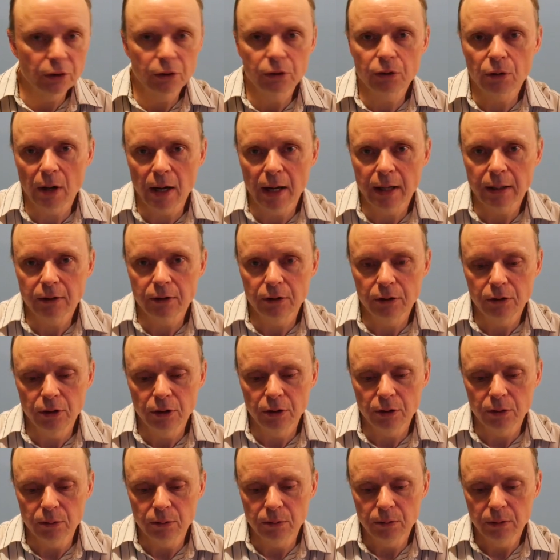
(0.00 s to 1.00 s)
you're trying to
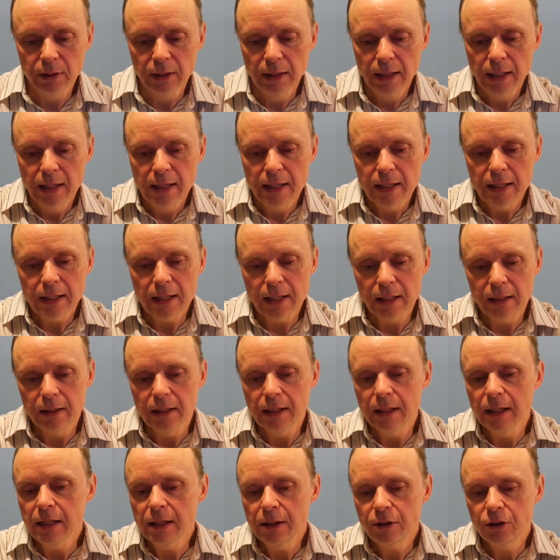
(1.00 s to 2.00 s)
do in
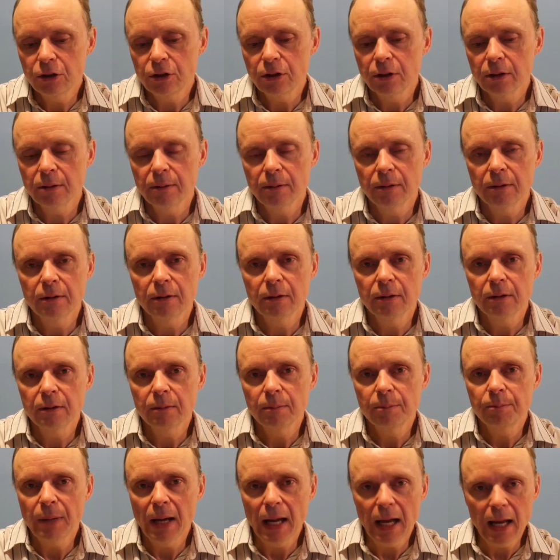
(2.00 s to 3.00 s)
each
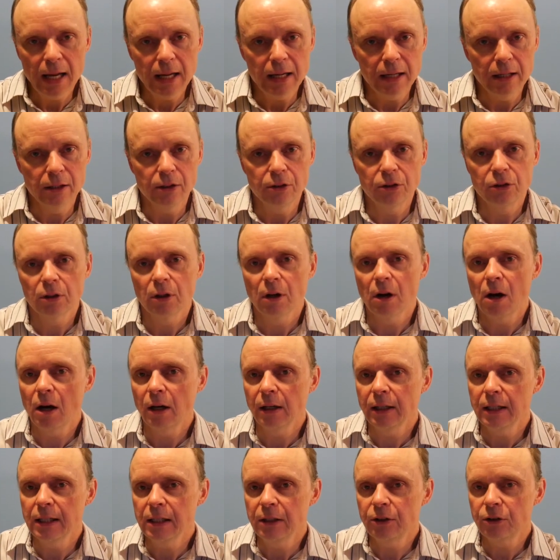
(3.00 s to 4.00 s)
page,
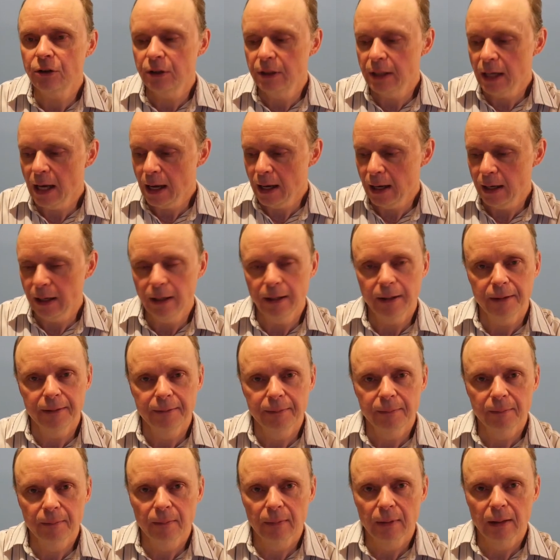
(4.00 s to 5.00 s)
on each day,
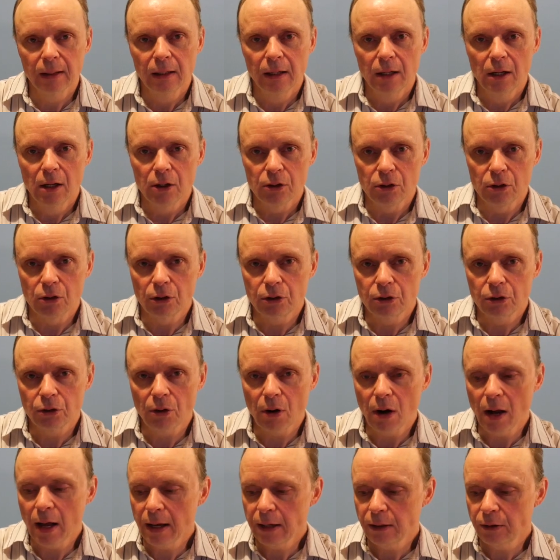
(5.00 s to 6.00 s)
you're
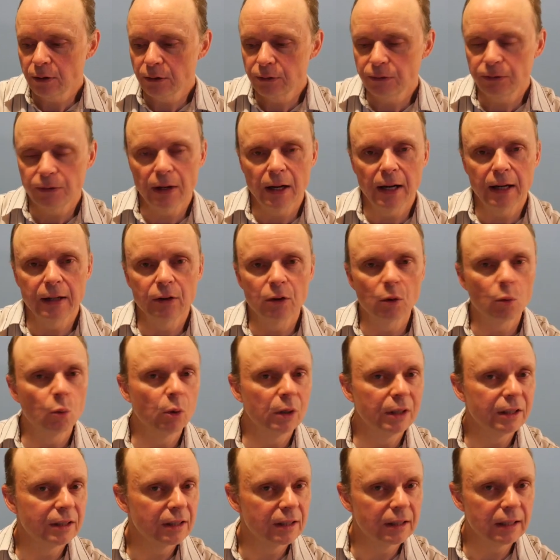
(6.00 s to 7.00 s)
trying to find the
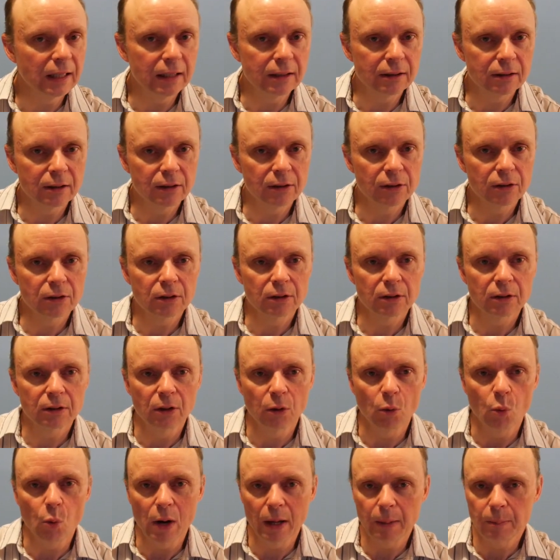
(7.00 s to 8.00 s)
one sentence,
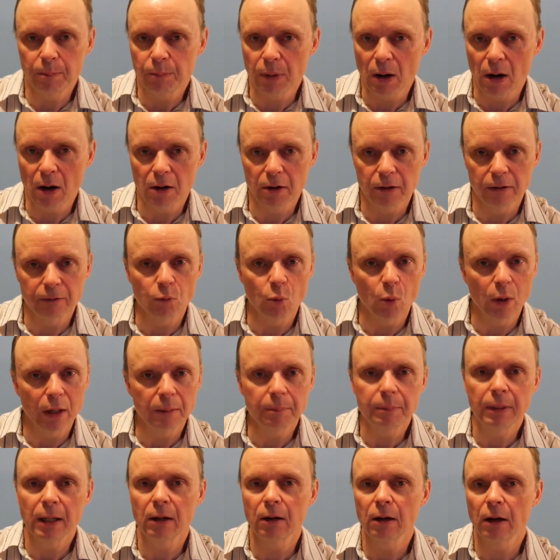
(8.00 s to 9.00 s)
the one part of
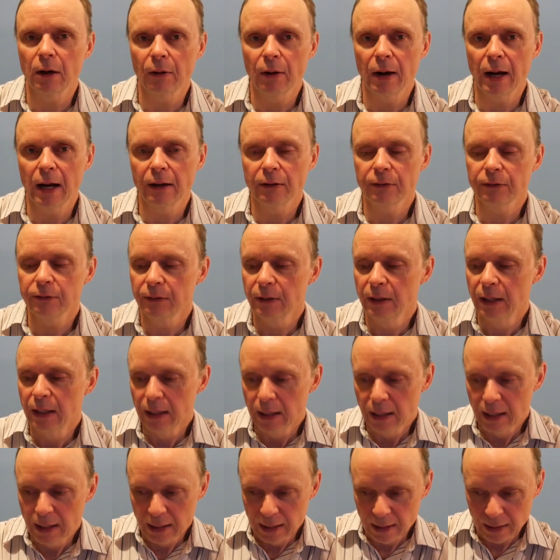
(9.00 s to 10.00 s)
one paragraph
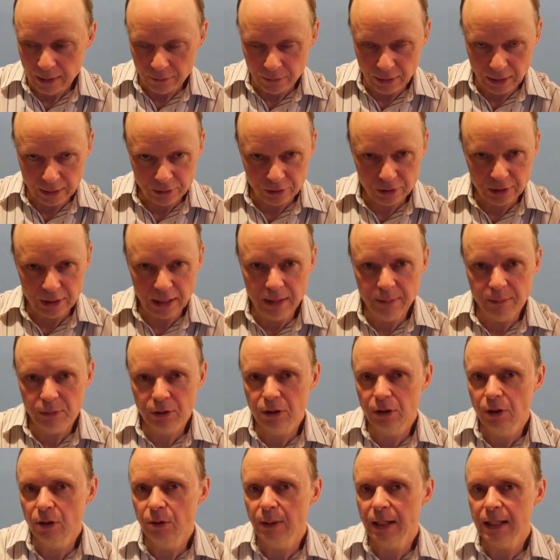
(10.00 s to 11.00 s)
that seems
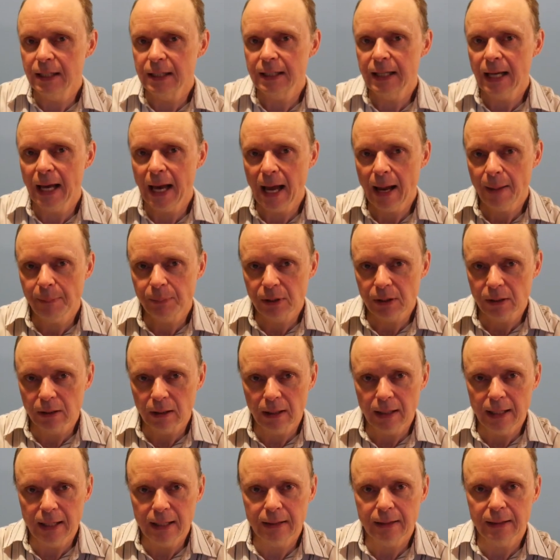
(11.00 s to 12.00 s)
to
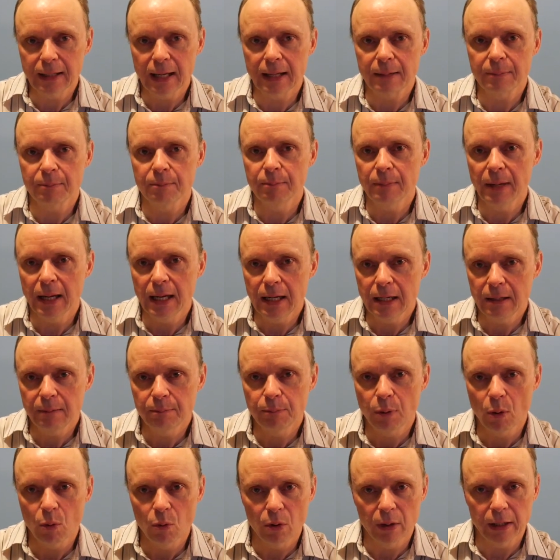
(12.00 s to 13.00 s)
encapsulate that main
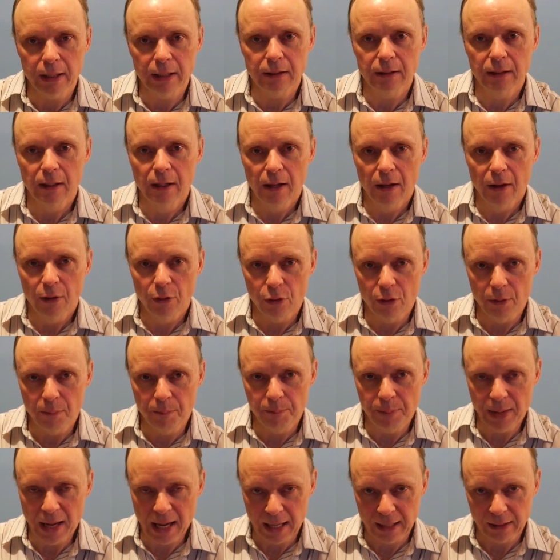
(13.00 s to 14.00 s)
point the
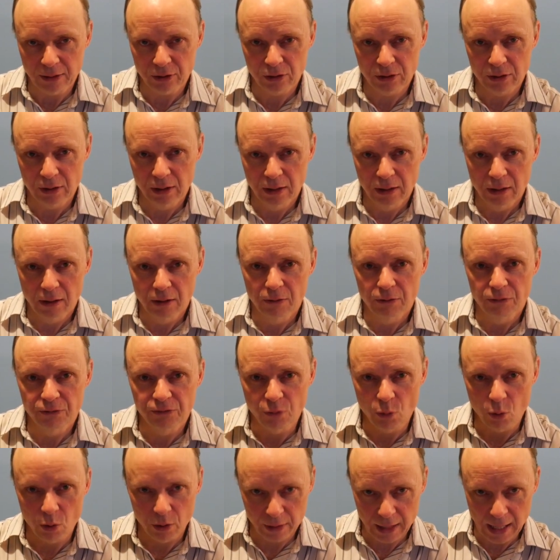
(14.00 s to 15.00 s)
best
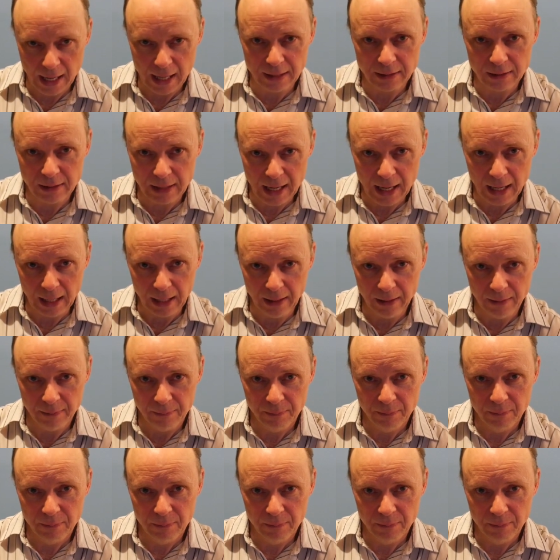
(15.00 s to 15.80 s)
for that day.